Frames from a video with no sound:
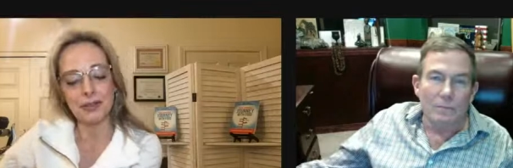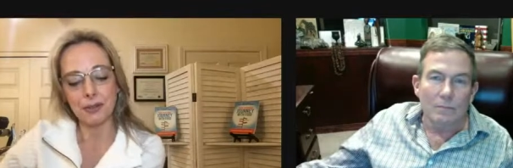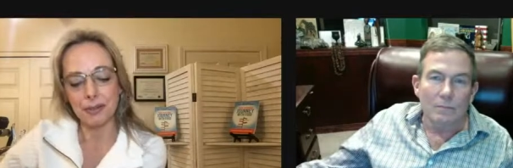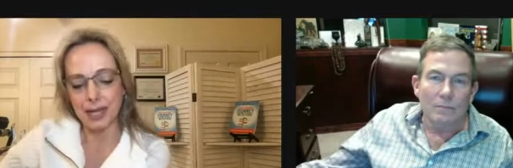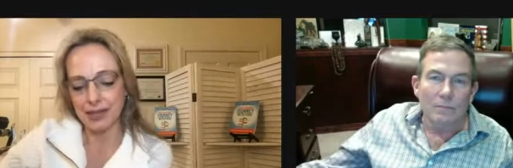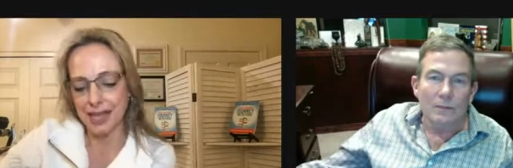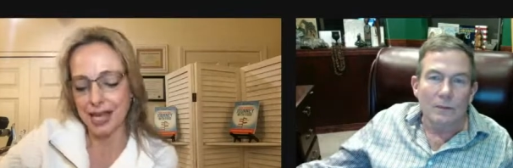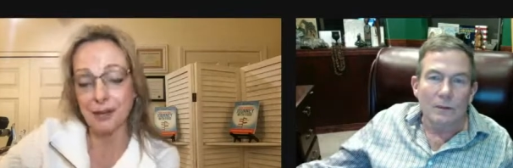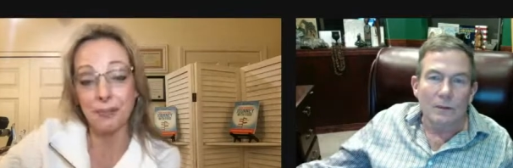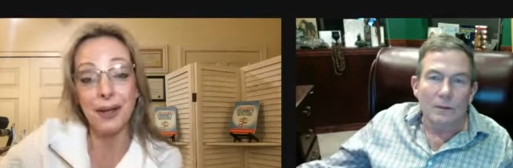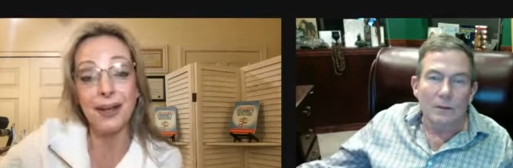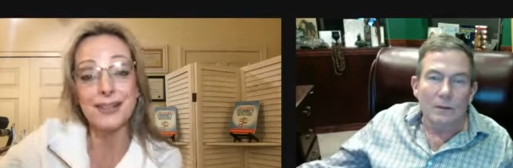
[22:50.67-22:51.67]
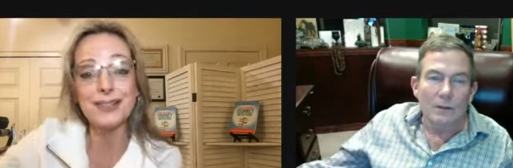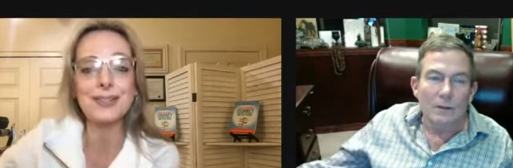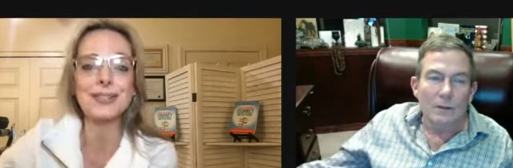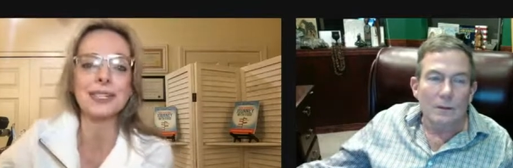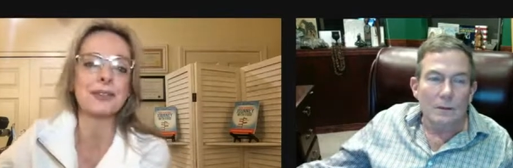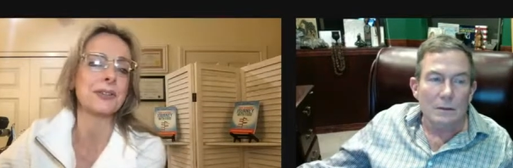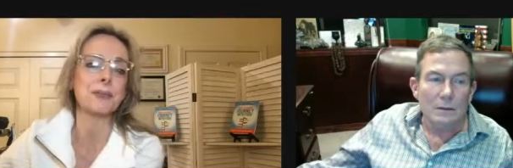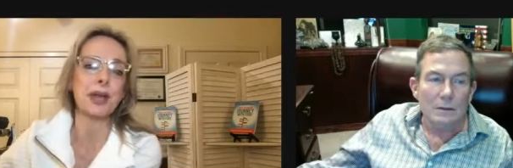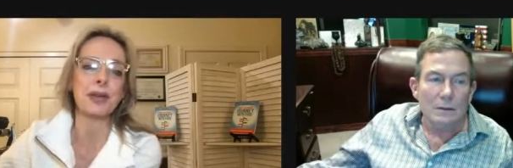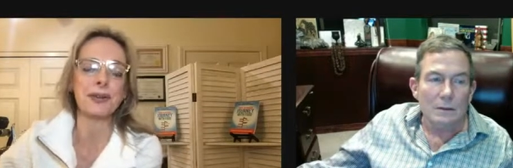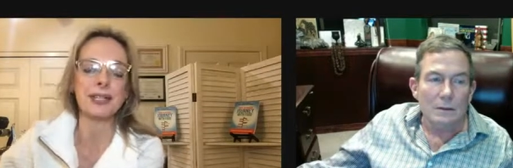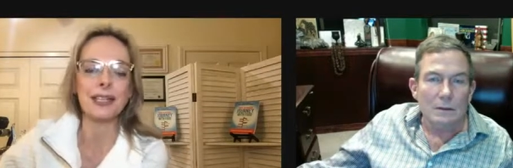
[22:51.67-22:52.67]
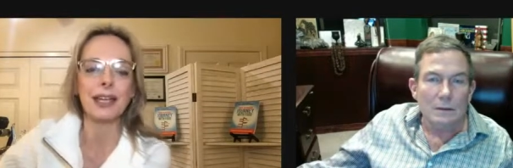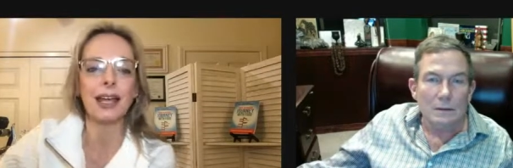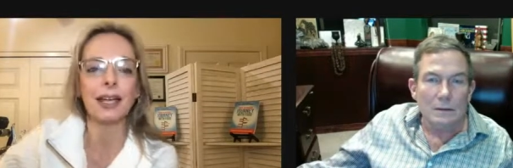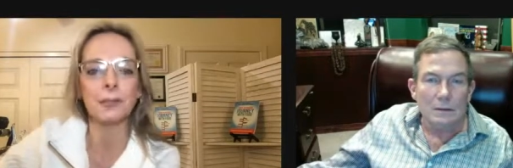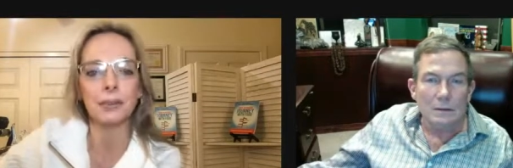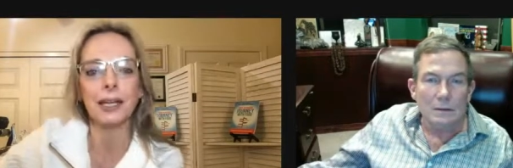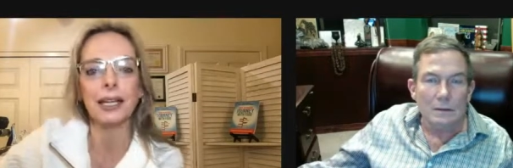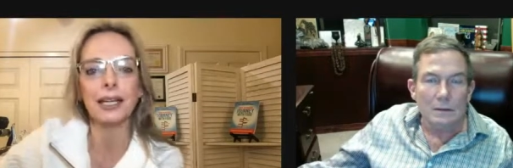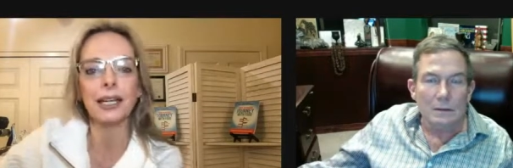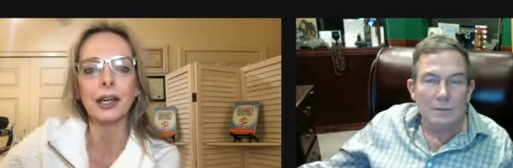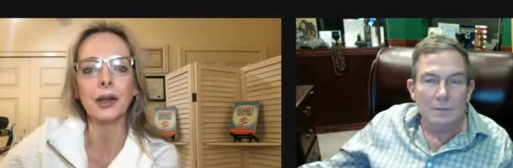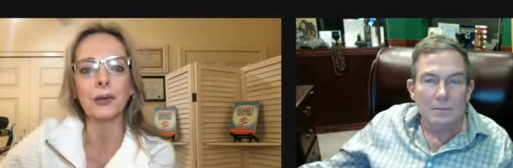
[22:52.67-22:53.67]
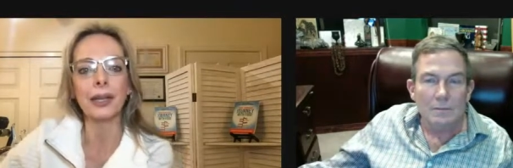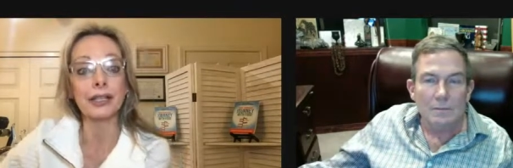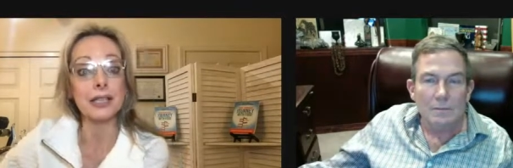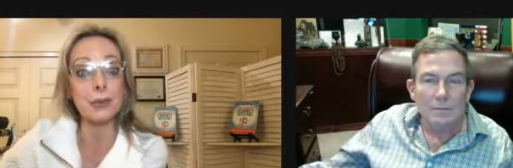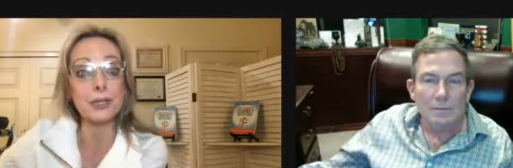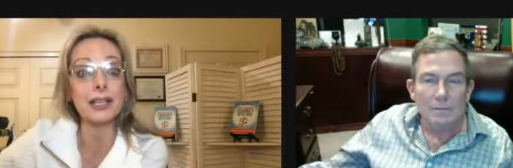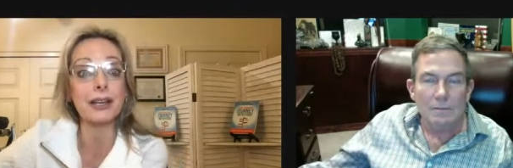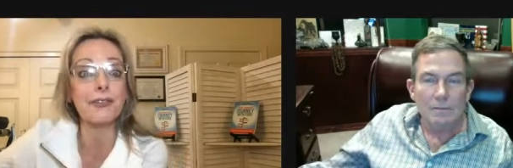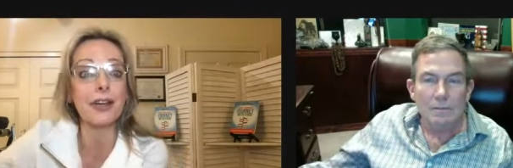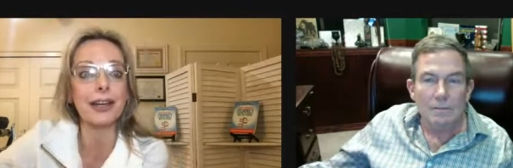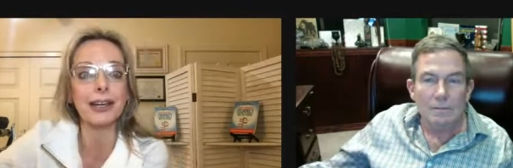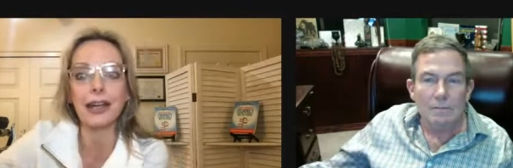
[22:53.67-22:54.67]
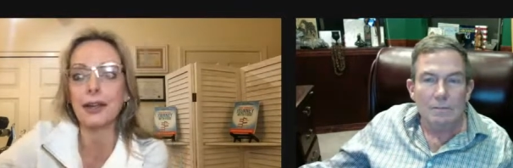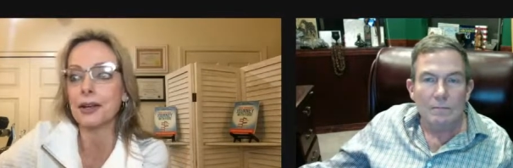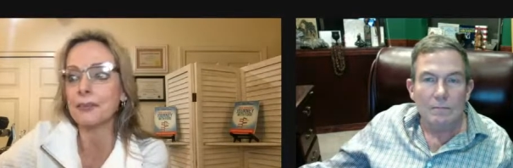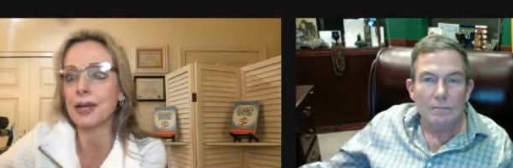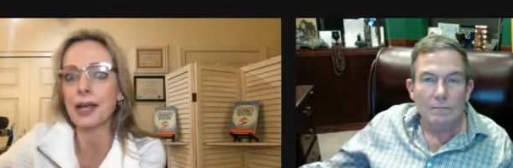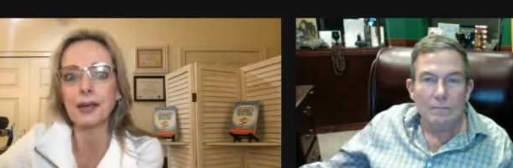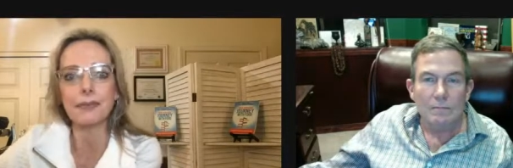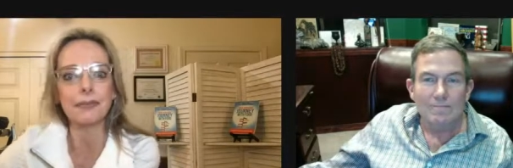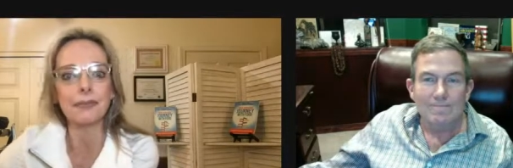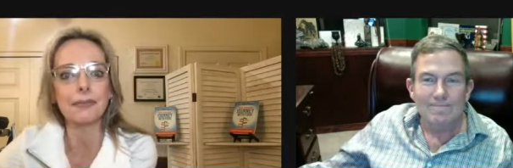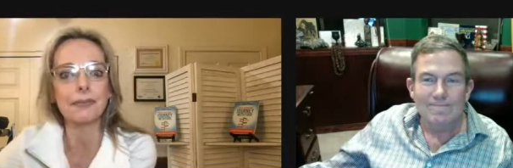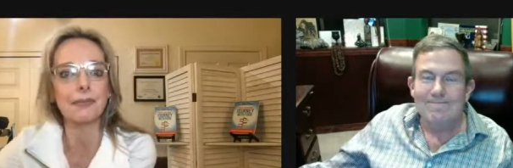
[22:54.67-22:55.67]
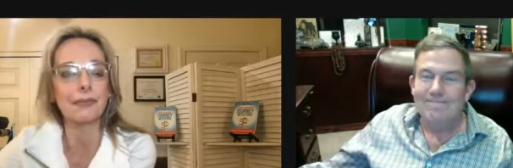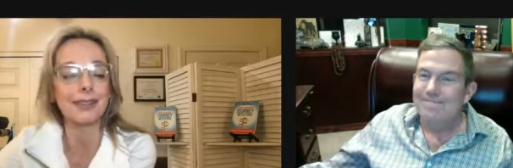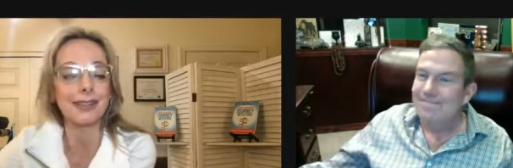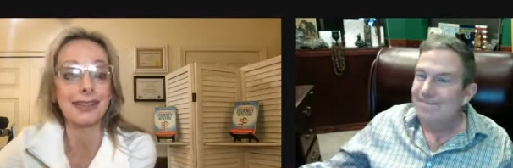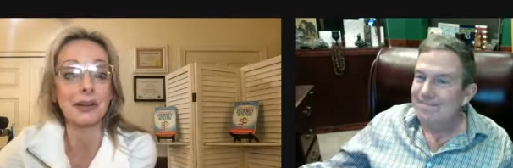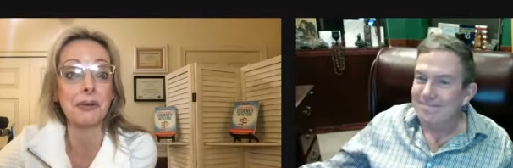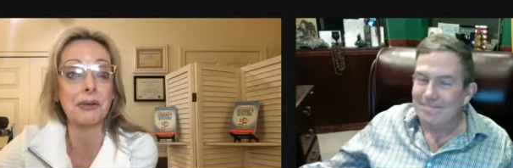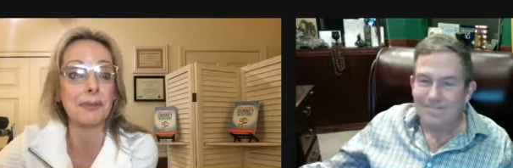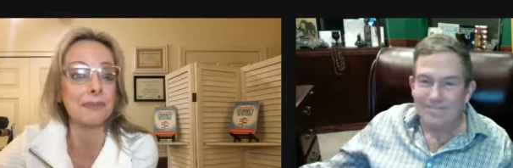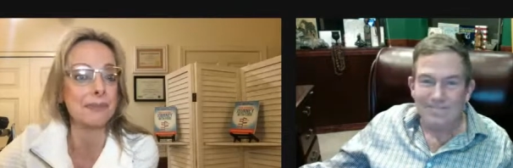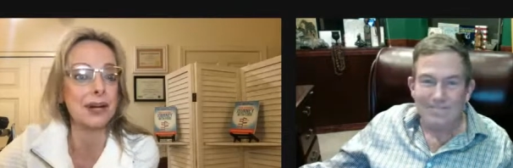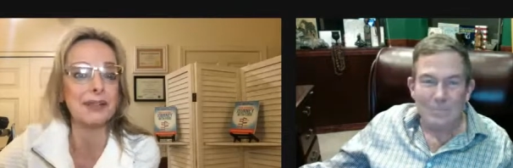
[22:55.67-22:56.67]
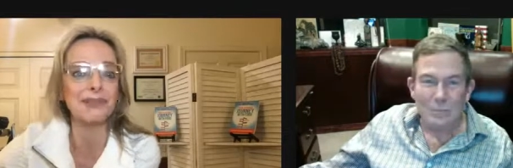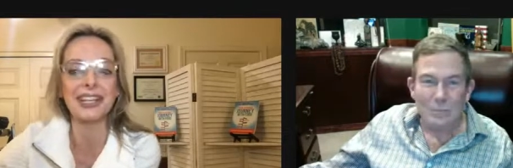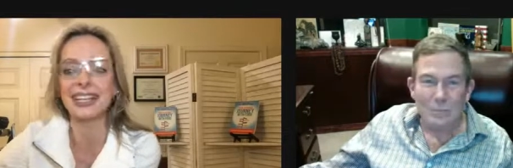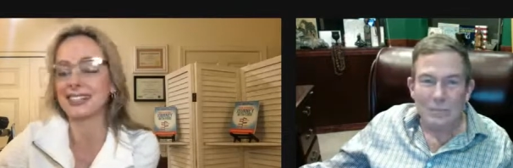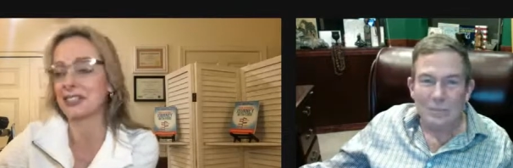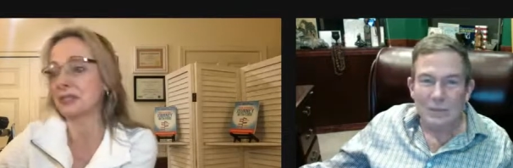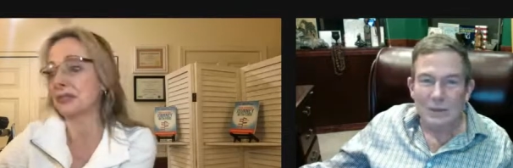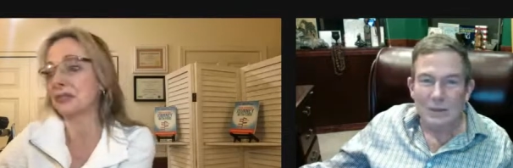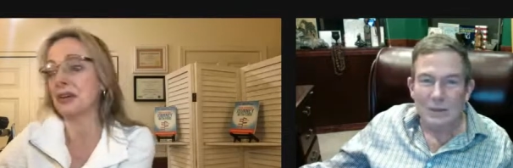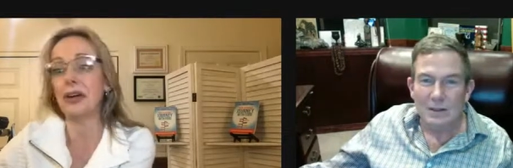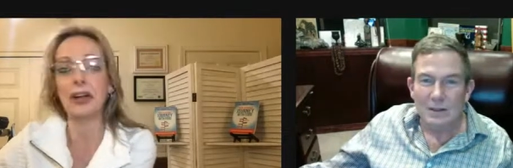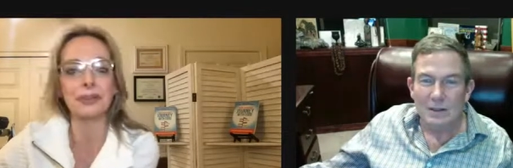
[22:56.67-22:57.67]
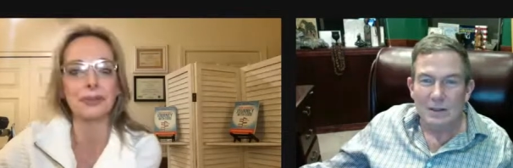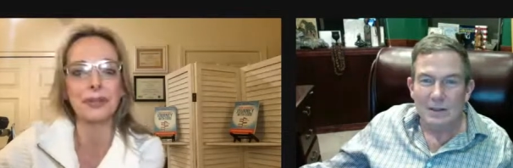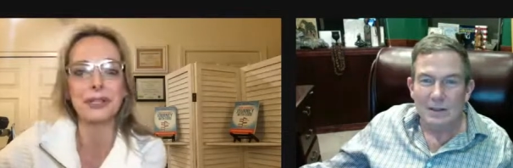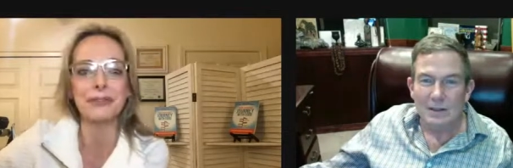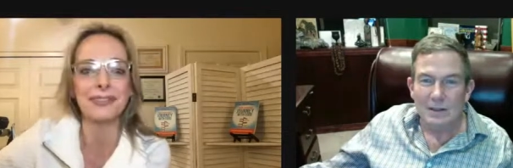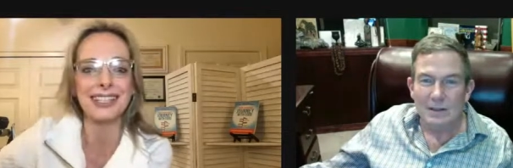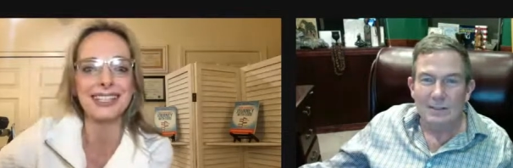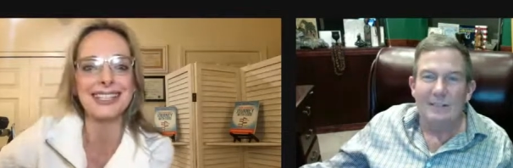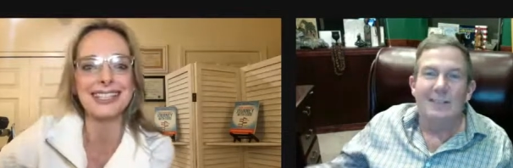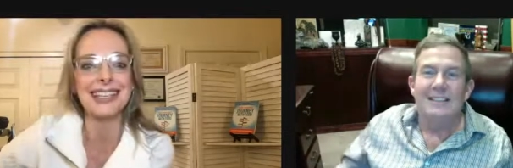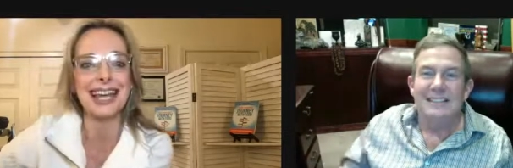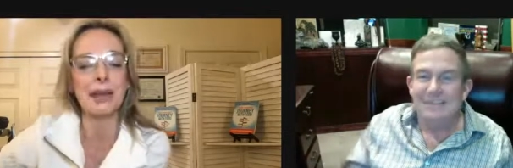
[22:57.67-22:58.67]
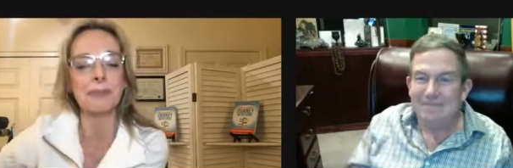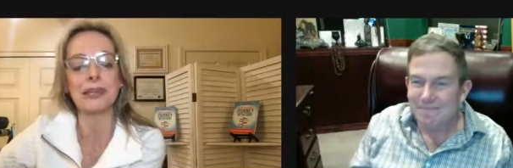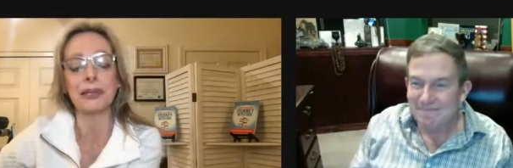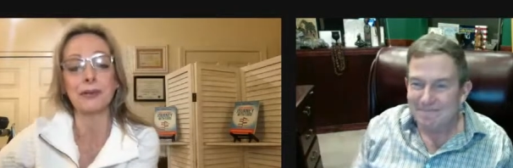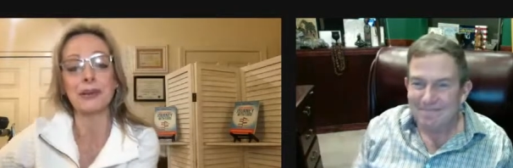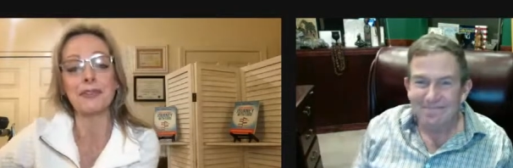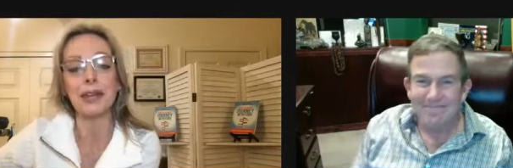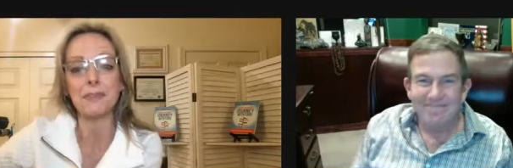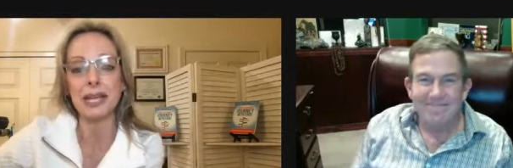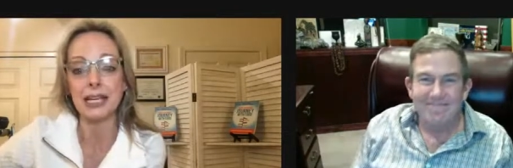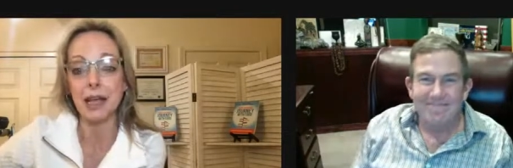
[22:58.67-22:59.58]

Speaker 1: about that imposter syndrome I always had a bit, you know, like someone's going to find out I'm not you know, perfect or gosh, what if this is happening? What if I make